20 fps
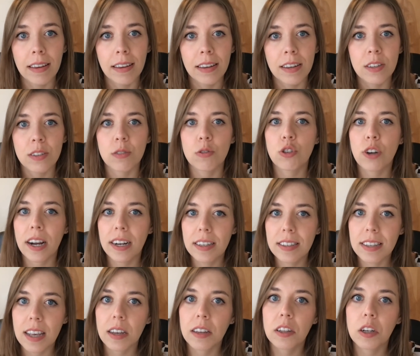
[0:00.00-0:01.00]
So try to
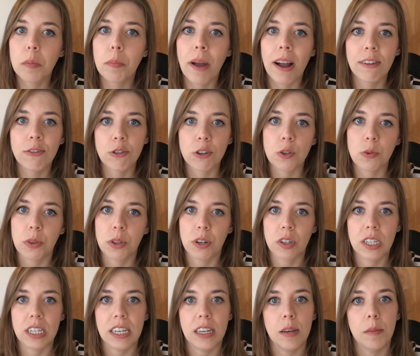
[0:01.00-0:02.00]
set clear boundaries with your
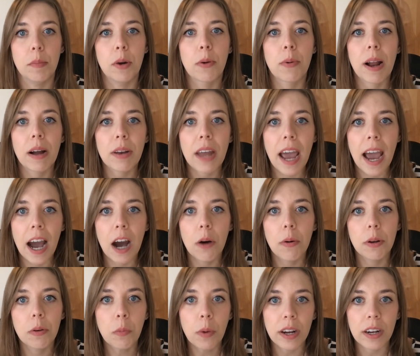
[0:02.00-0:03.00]
team around how
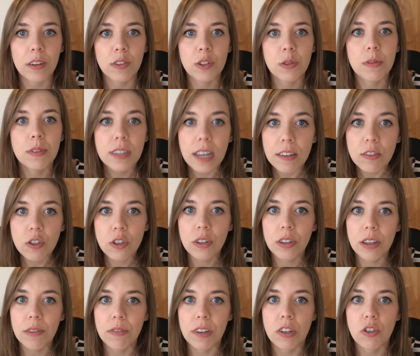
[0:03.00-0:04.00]
and where to
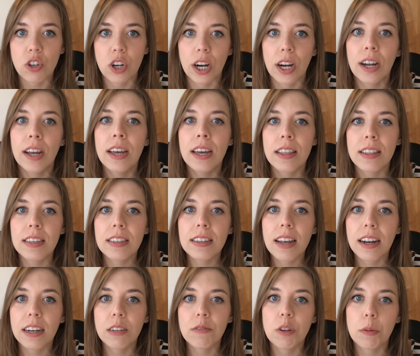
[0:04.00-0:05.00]
intentionally feature this
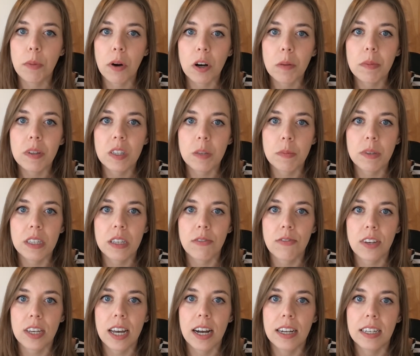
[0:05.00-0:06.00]
kind of
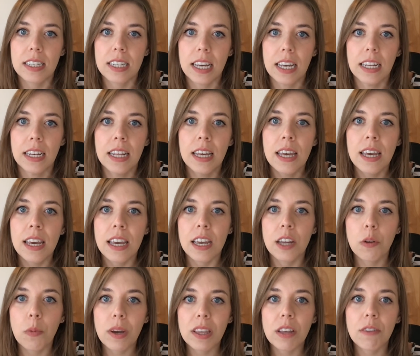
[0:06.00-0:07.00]
department-specific content in
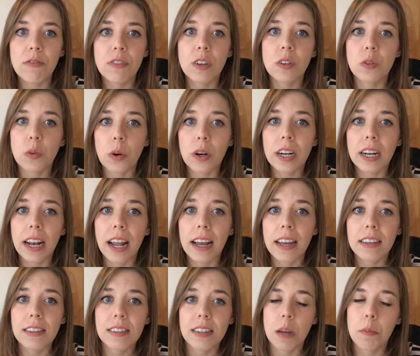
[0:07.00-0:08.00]
a way that feels
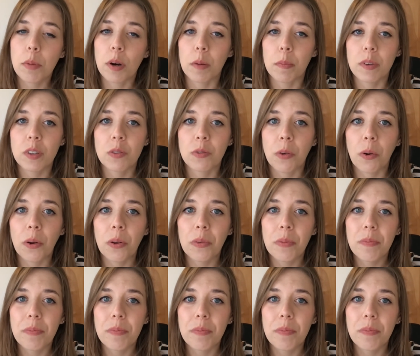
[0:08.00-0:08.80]
organized and purposeful.